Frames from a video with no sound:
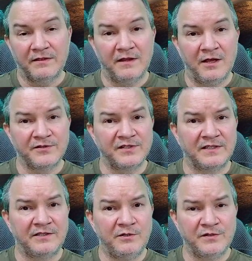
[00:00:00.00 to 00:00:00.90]
They also
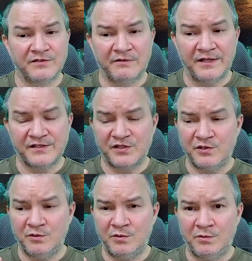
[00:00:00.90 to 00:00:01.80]
use the relics
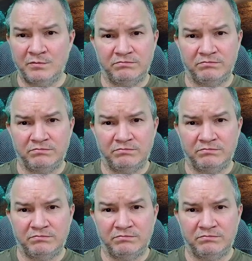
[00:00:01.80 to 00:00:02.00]
to